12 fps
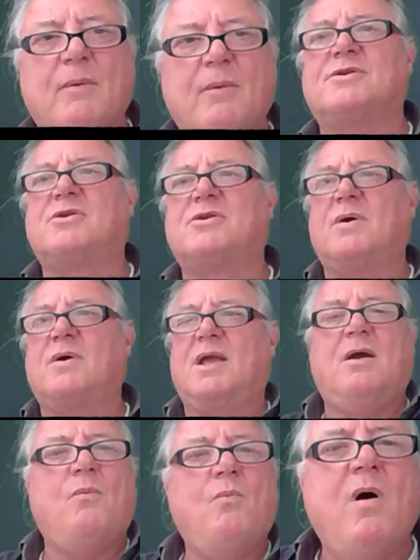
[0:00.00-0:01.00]
doing it. And
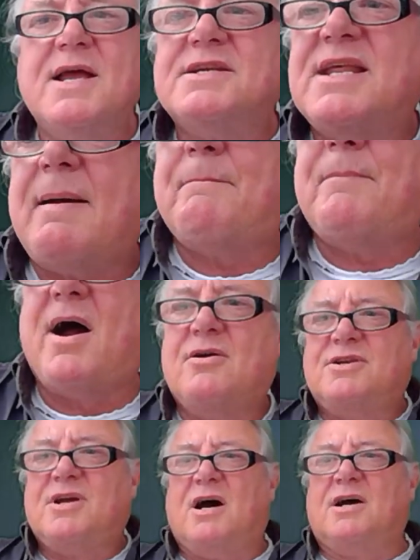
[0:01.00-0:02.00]
why is that
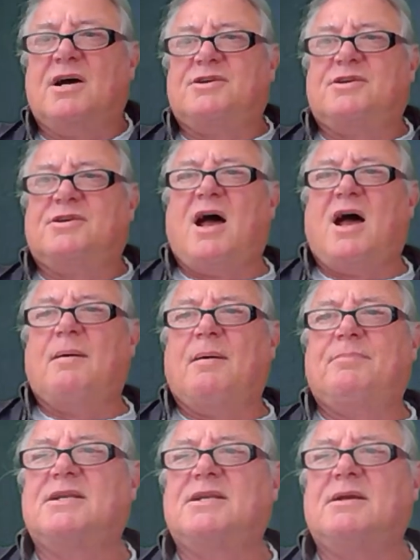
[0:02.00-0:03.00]
biodata updating
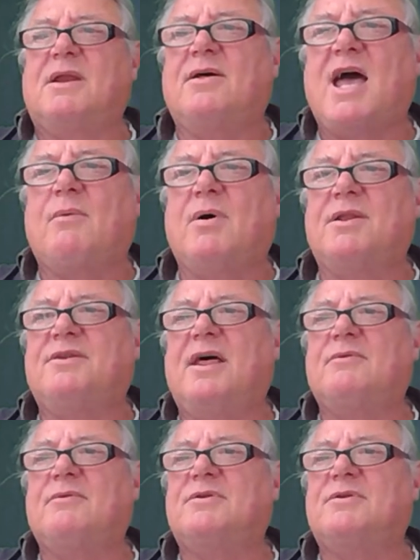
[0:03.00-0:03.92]
but not the other ones? That was